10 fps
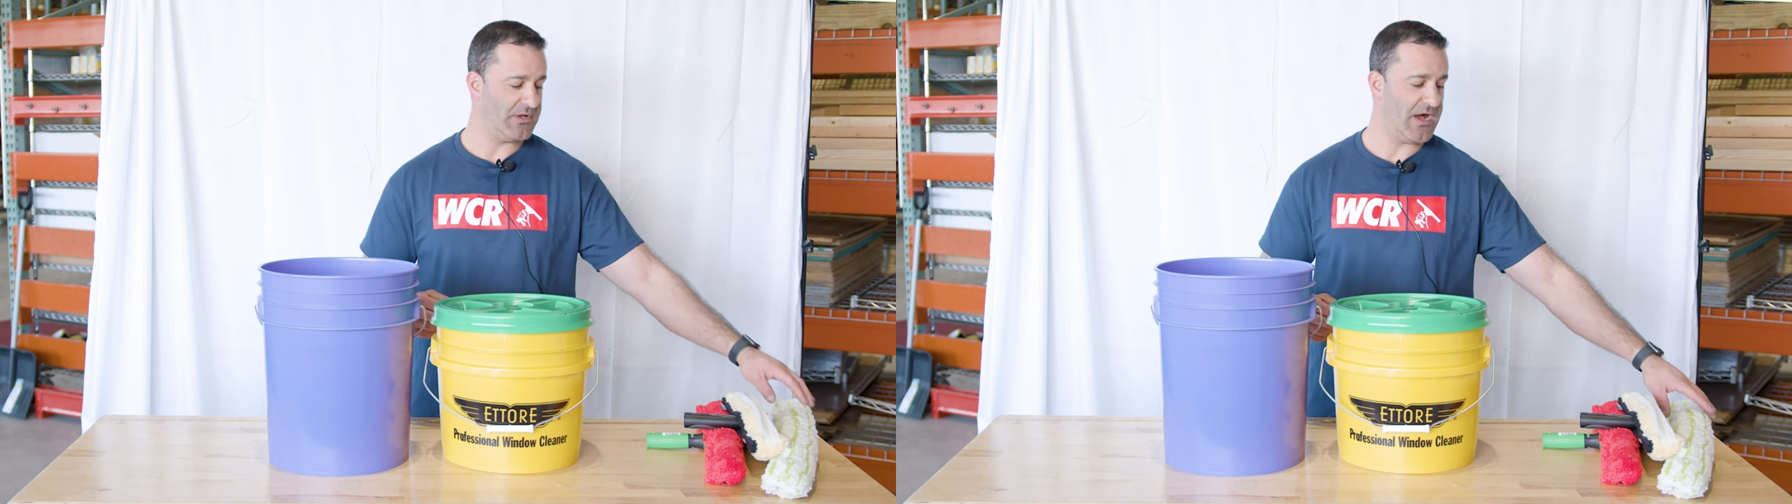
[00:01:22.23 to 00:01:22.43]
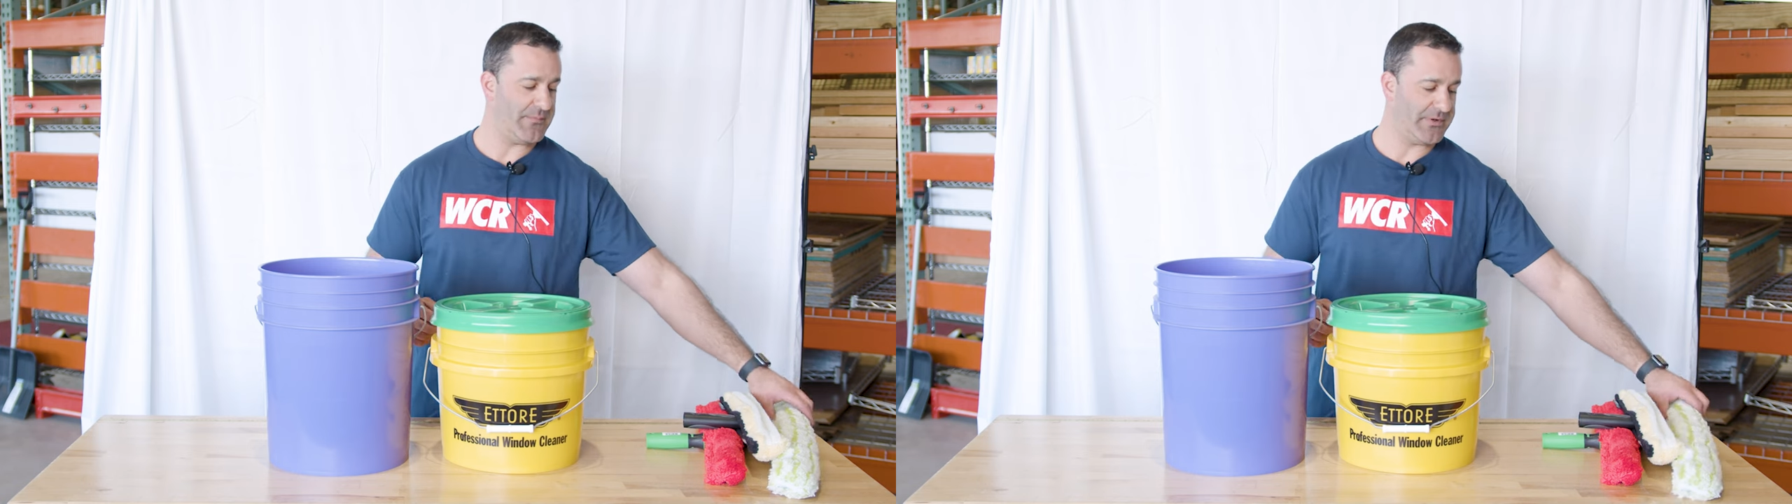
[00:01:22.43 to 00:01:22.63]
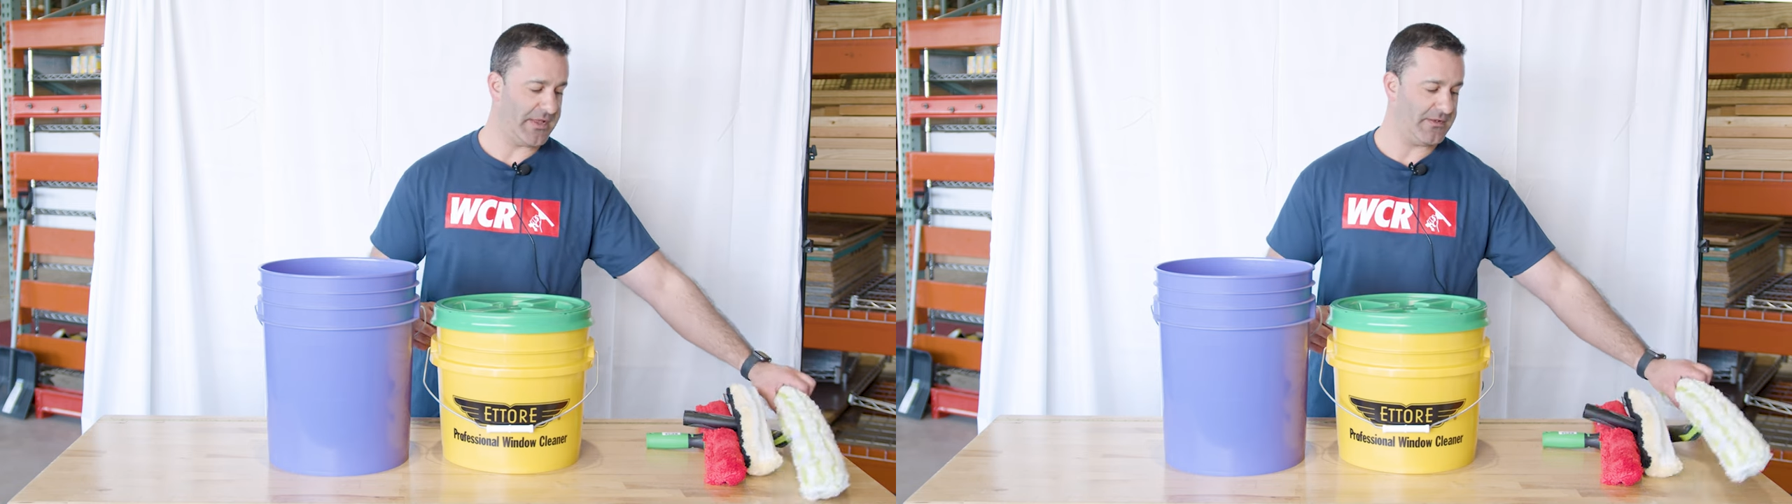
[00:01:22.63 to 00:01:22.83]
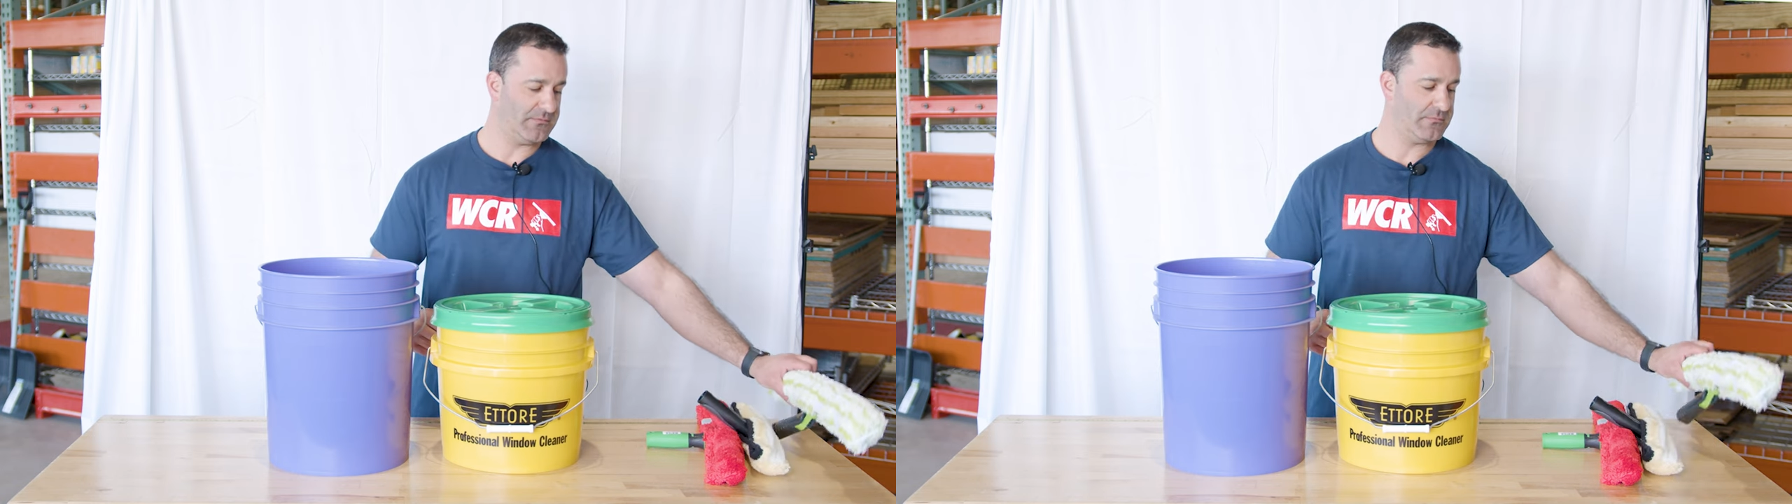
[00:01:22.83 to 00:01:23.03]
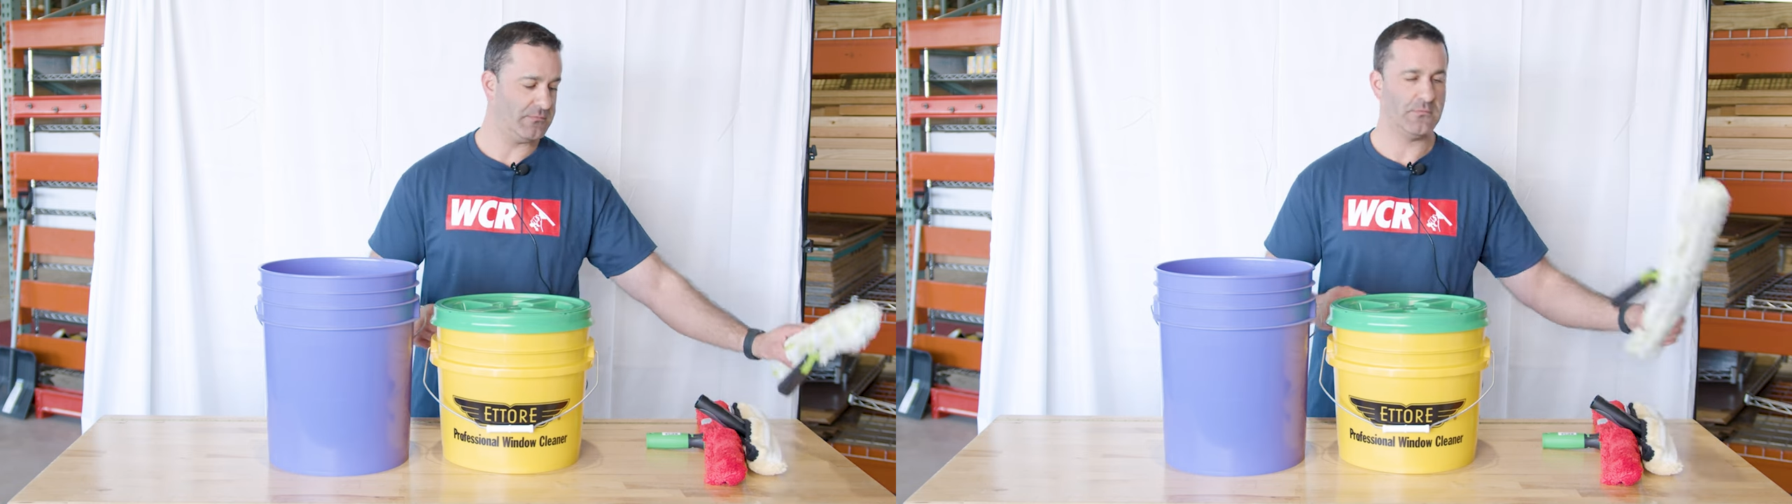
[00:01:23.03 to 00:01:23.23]
accommodate
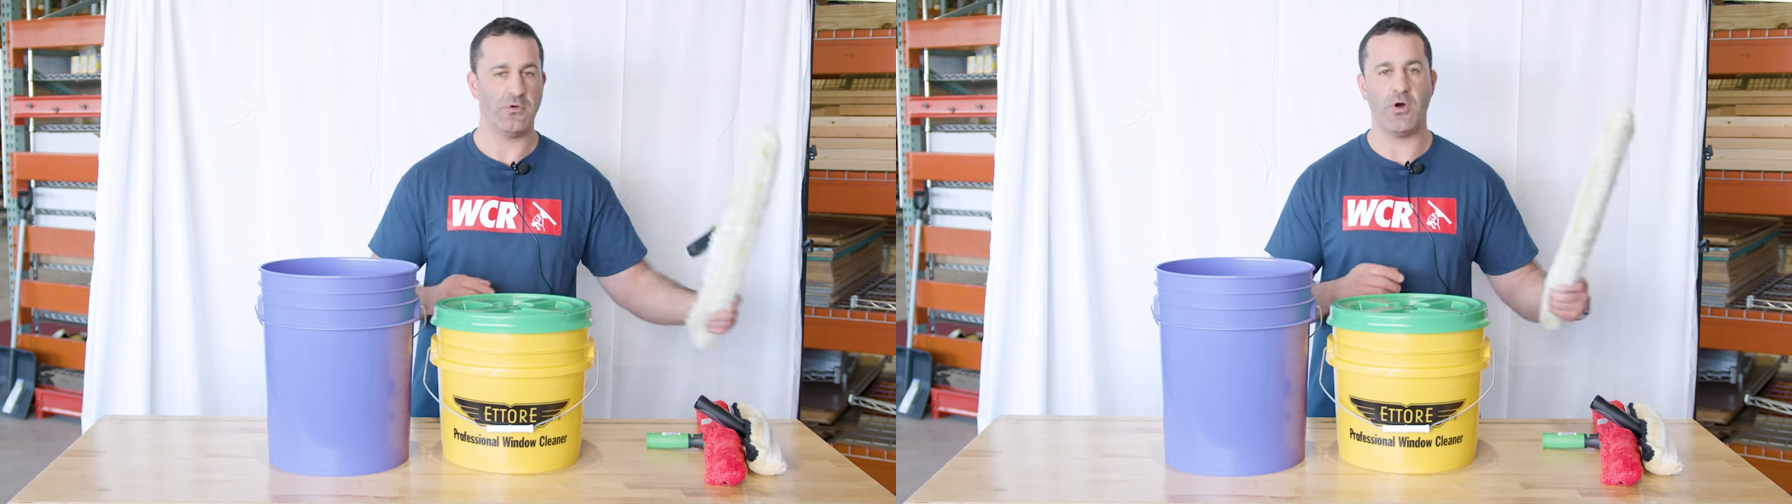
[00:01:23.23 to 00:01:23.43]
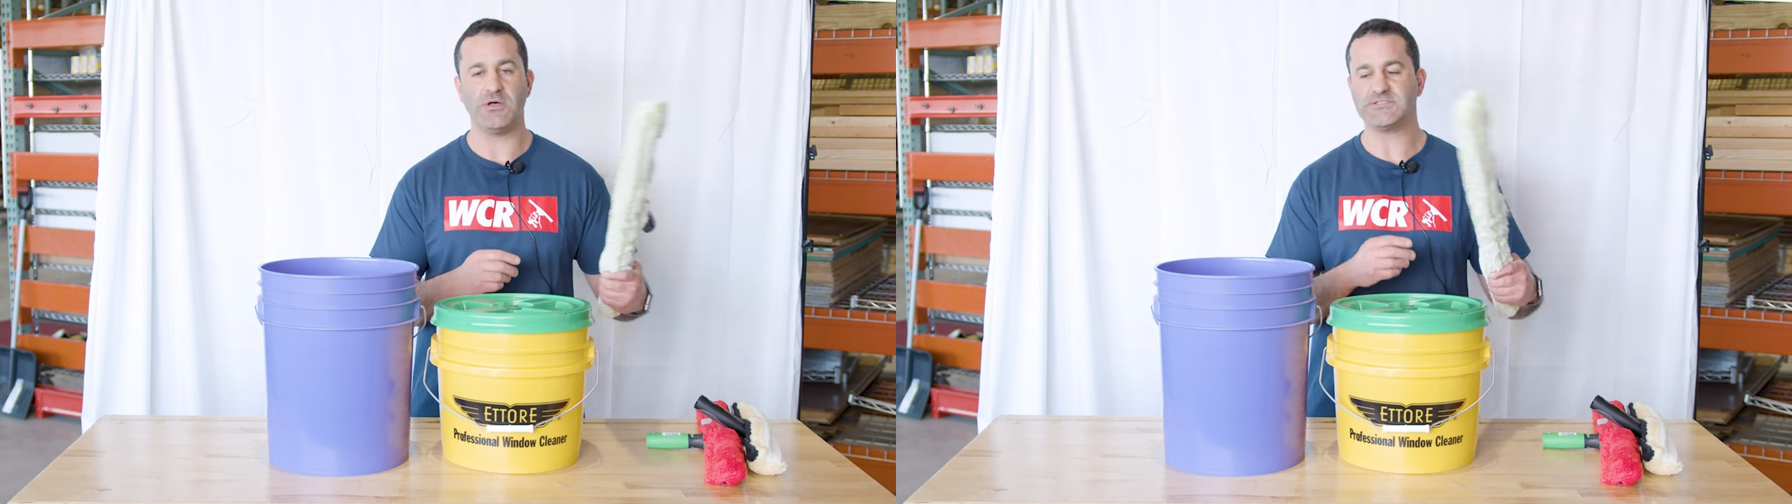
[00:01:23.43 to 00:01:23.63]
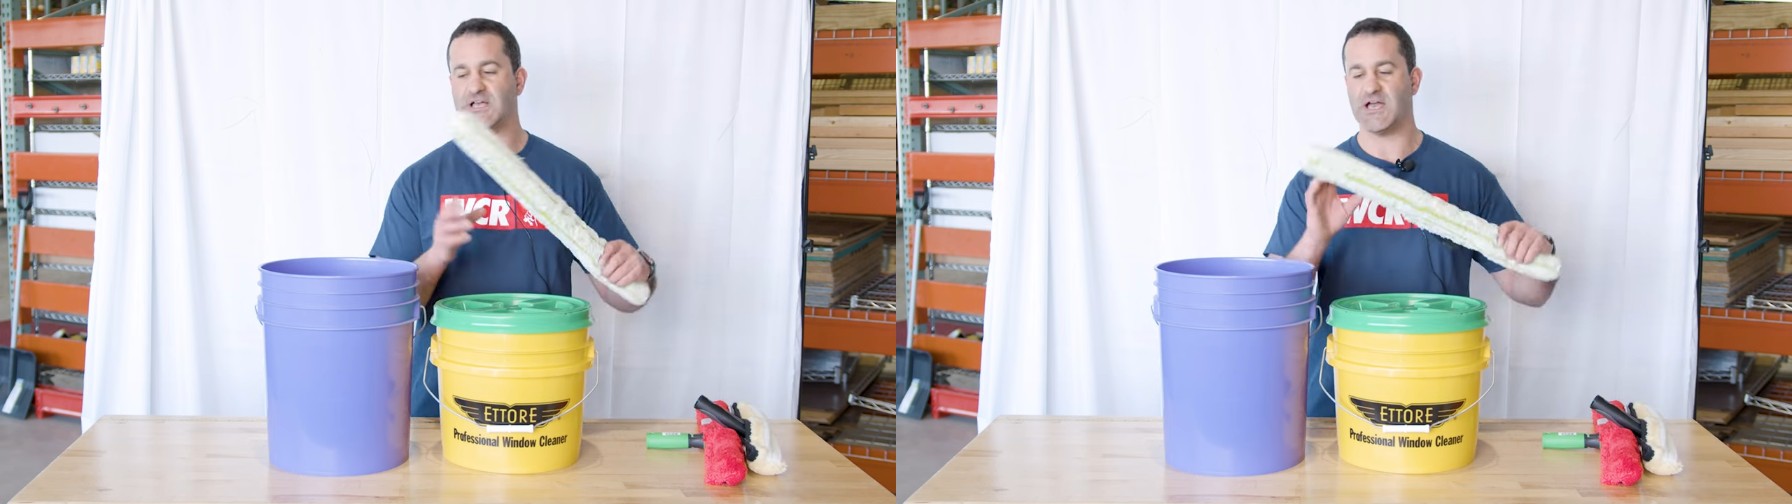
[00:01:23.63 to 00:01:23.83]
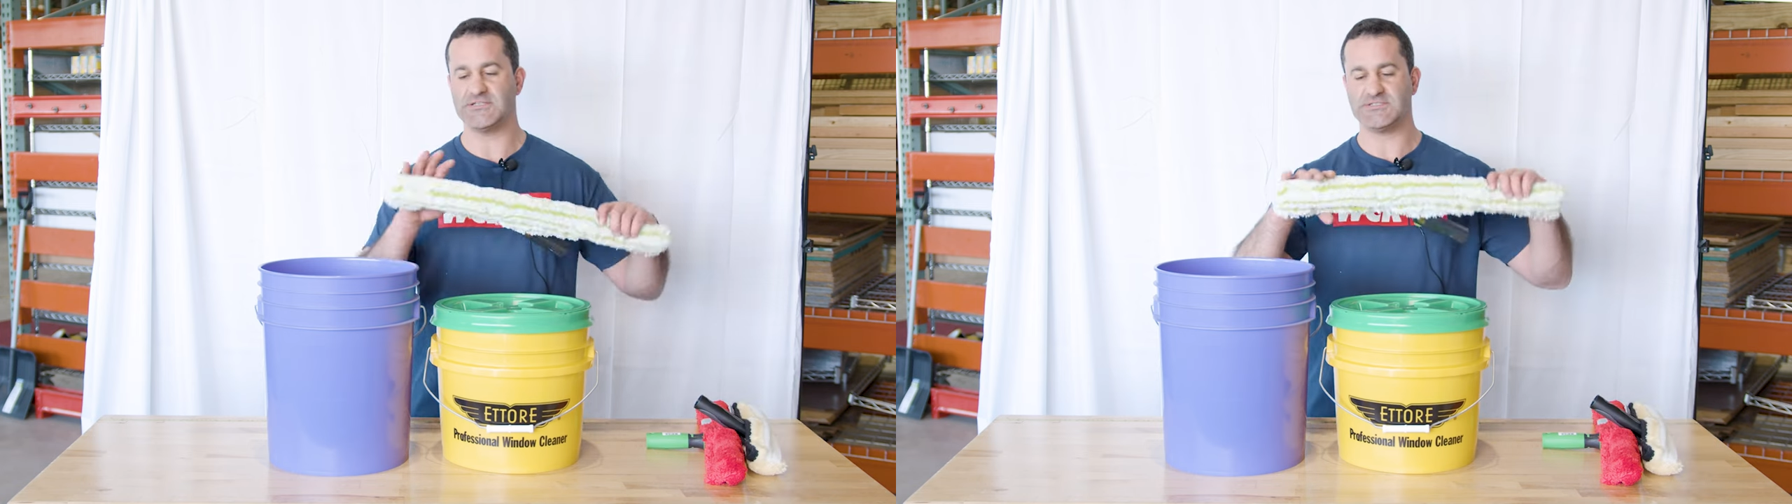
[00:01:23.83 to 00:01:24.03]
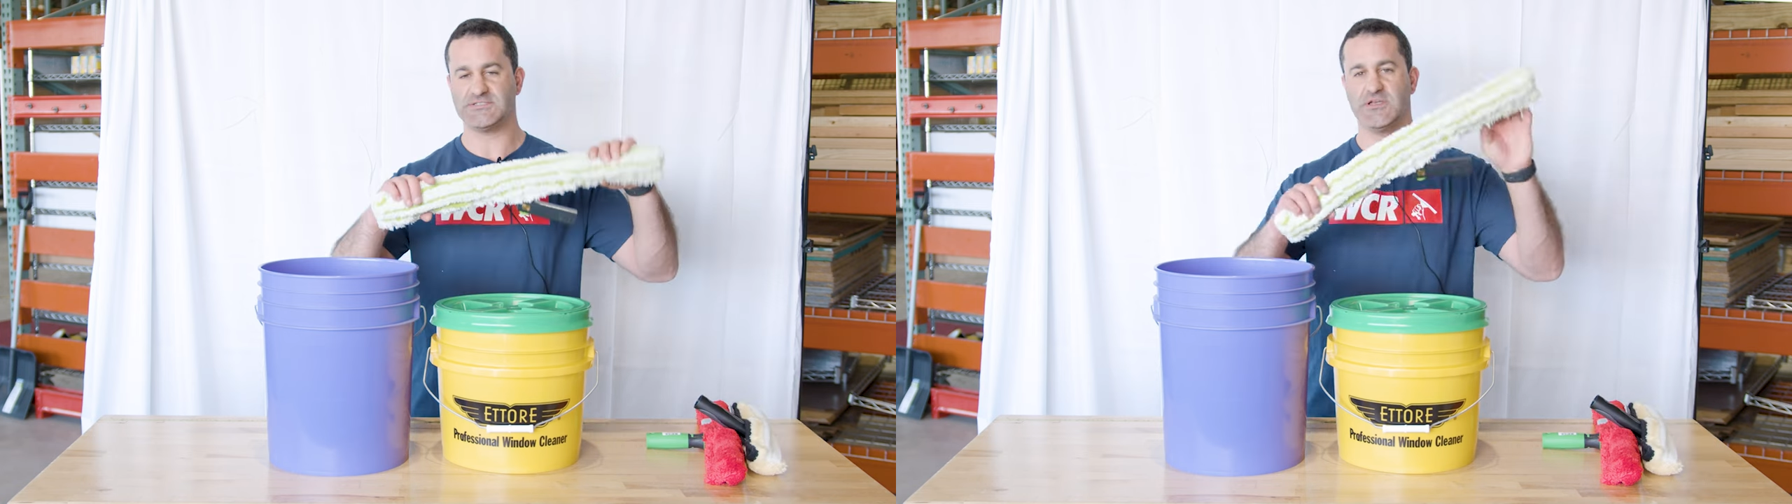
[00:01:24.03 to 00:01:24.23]
all
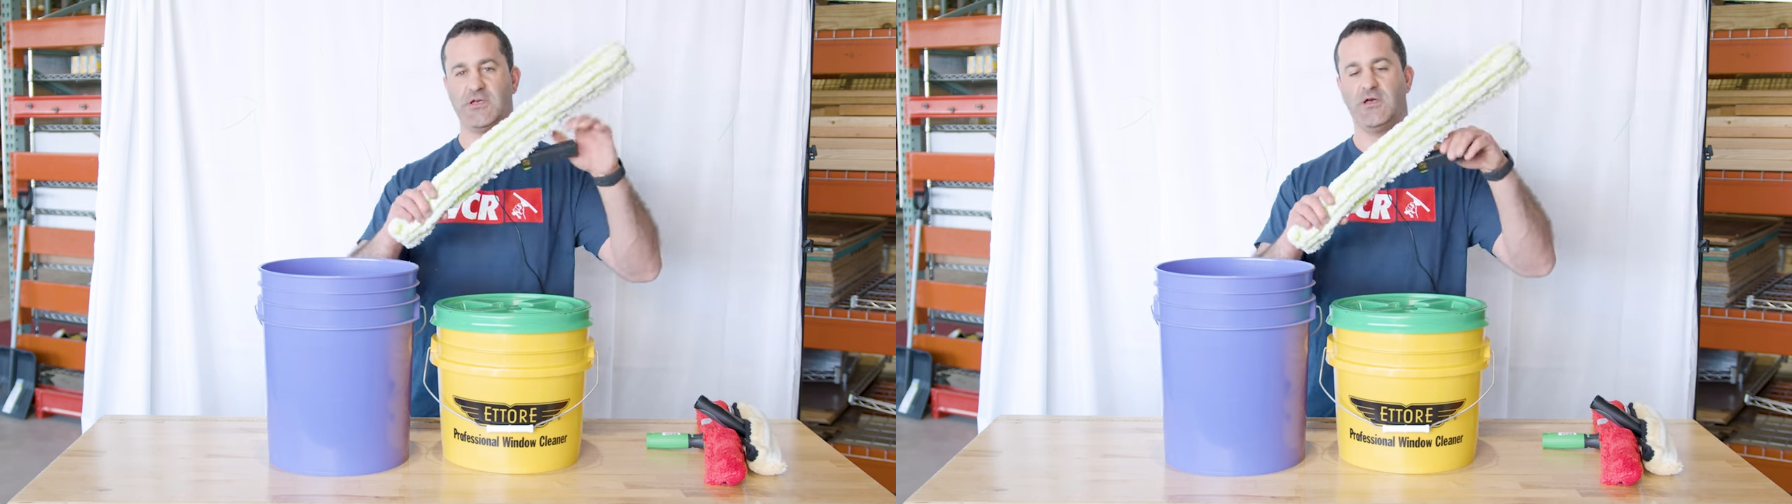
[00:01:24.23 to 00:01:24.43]
sizes.